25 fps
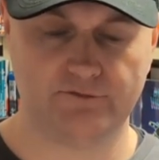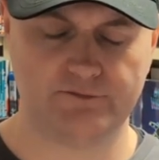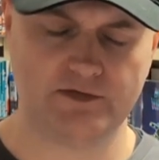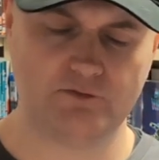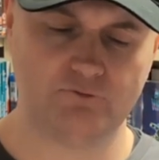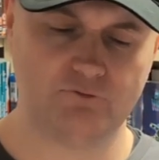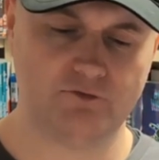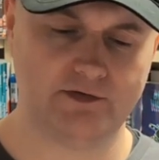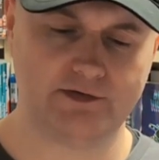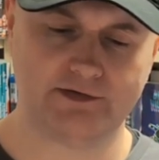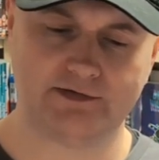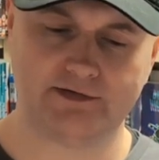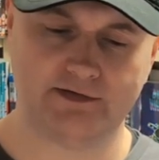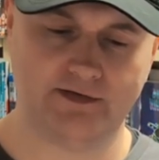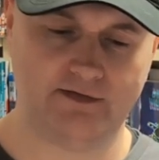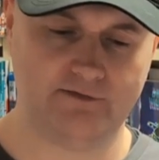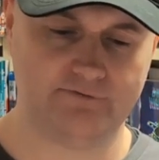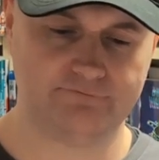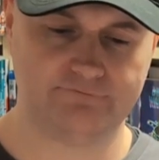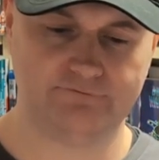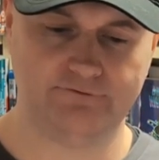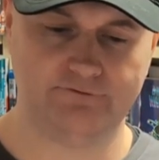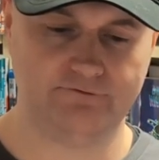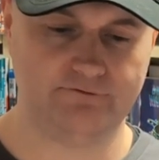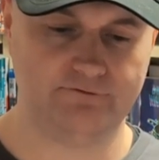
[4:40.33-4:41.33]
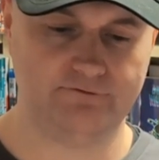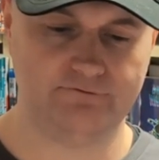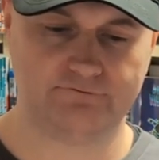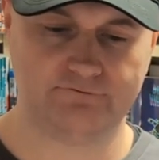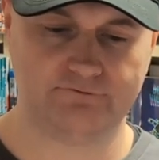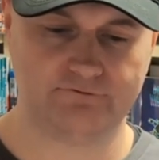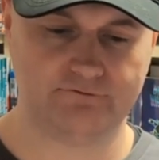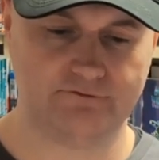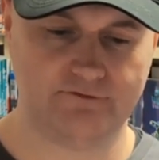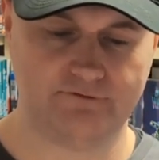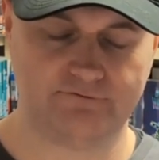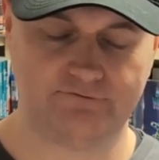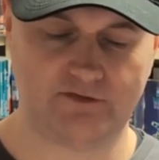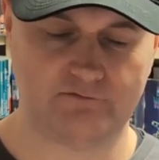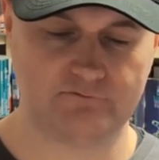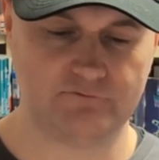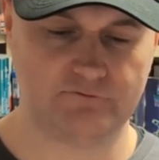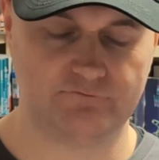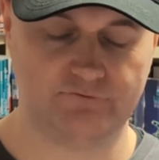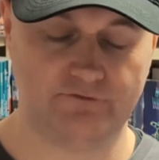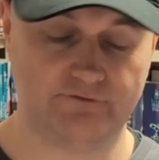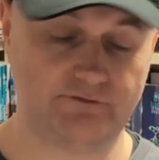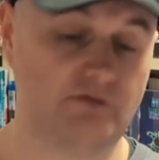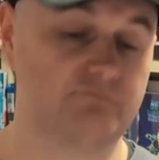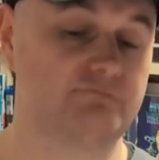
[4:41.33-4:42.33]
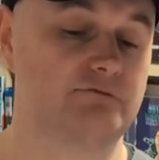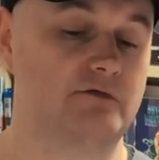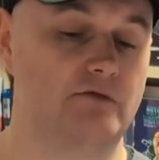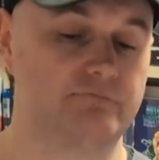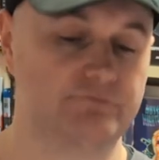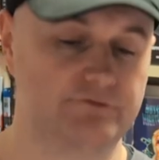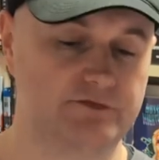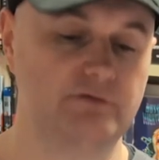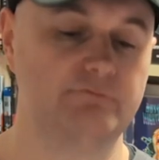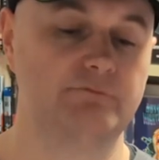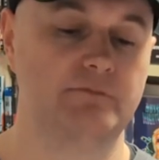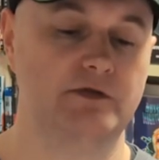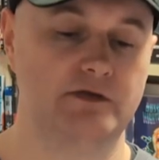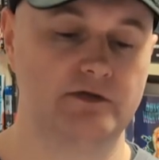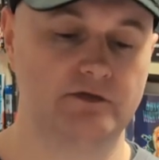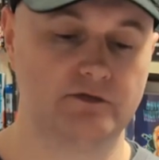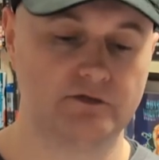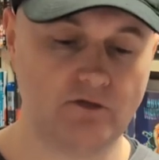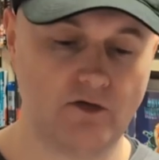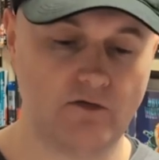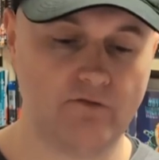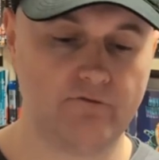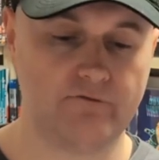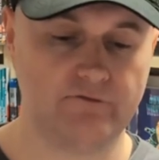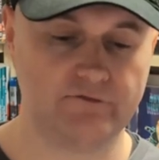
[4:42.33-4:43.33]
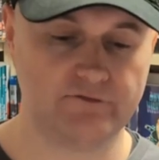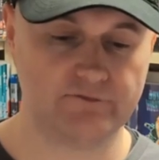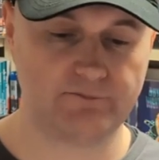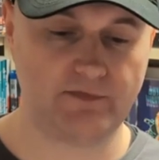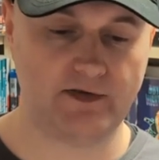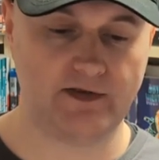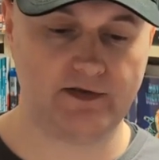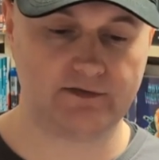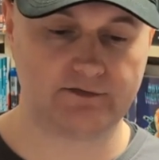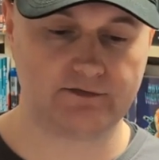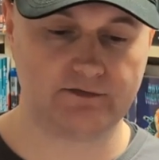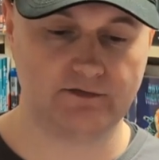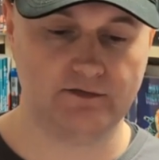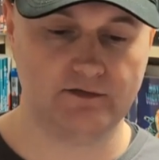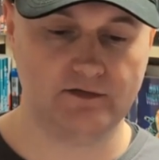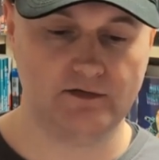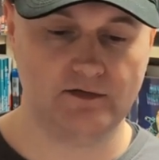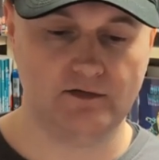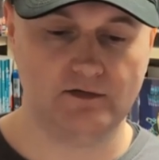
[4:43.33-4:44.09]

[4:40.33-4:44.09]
I mean, what a cast he's assembled for this. Obviously Mia Goth is back,